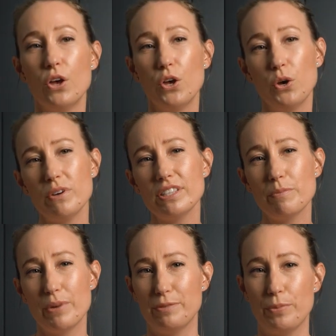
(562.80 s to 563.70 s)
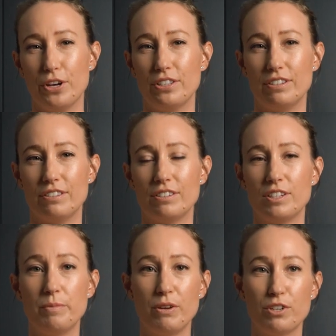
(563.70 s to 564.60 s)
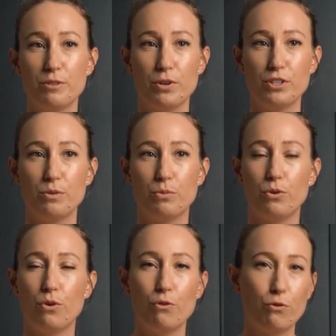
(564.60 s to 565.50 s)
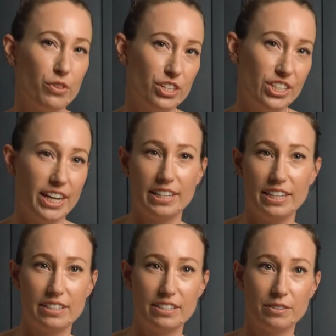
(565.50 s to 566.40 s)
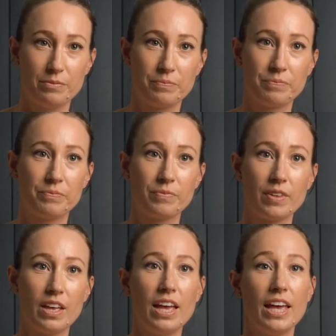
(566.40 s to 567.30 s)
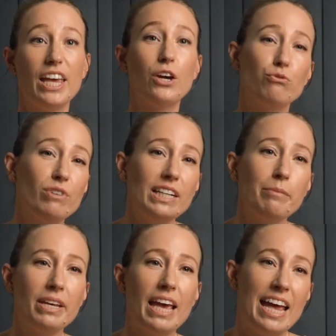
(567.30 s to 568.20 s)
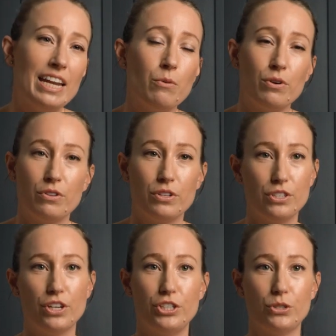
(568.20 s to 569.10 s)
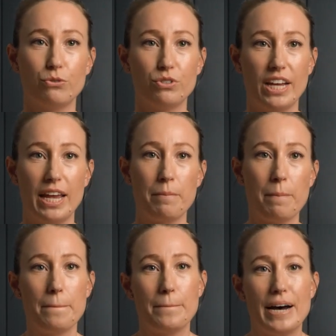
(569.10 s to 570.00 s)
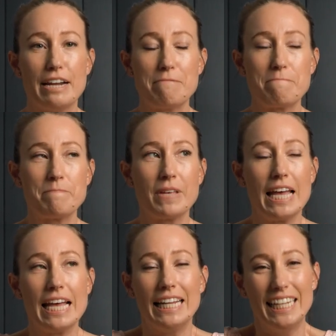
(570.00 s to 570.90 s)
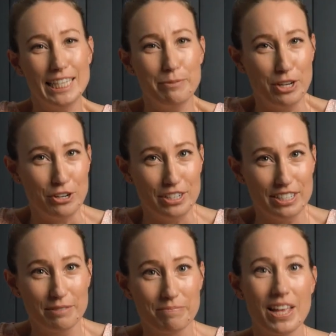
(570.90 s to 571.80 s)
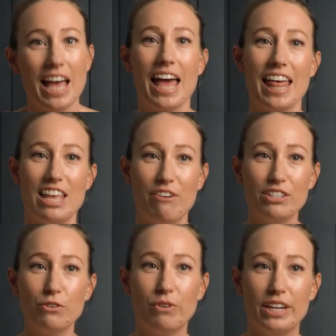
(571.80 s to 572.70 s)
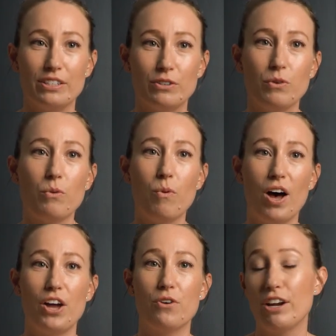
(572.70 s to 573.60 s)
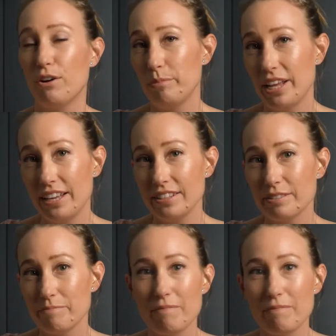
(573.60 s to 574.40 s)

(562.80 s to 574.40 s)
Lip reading: Who is the best person to be responsible for the checklist? It could really be anyone on the surgical team, but let's be honest, there is a reason why on aeroplanes,